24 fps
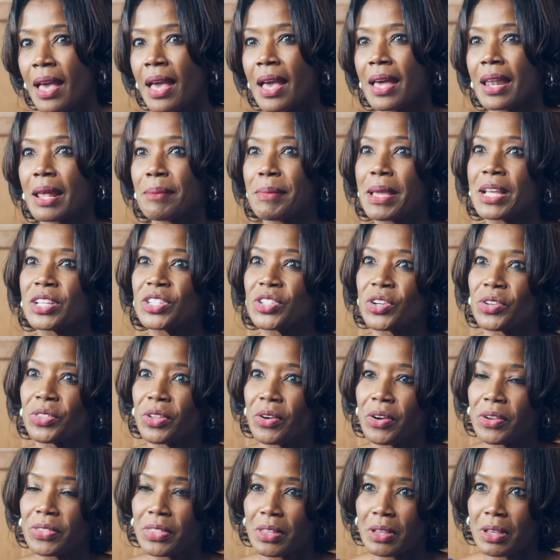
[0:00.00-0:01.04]
and I make sure they're
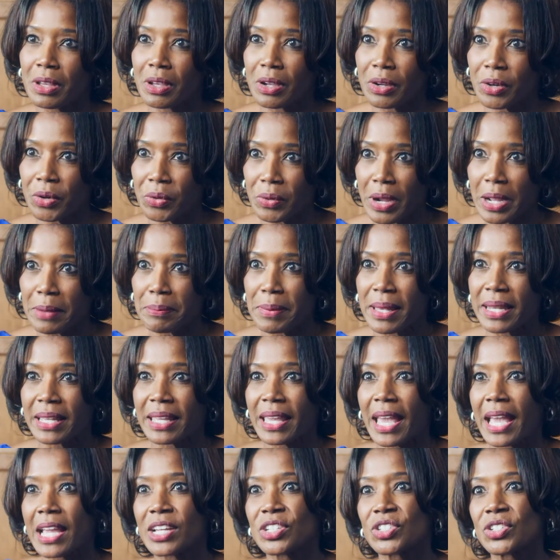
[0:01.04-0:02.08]
on the correct
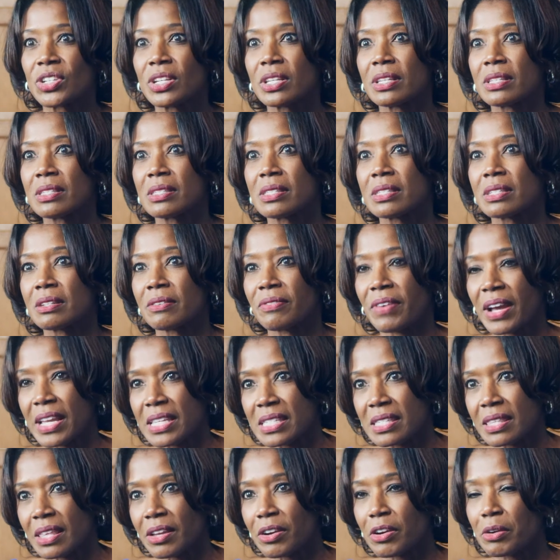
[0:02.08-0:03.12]
medications, device
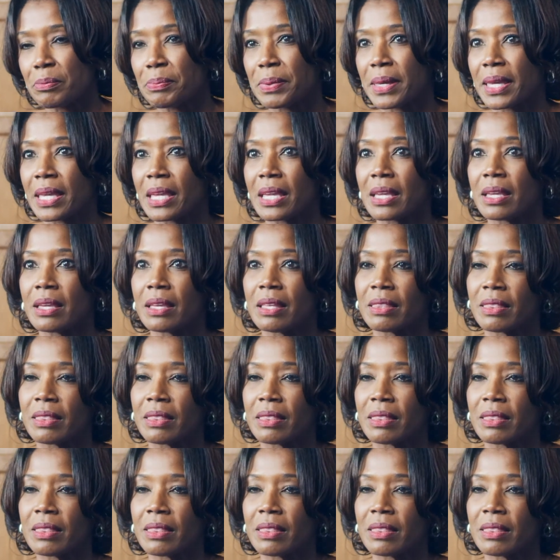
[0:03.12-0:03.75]
therapy.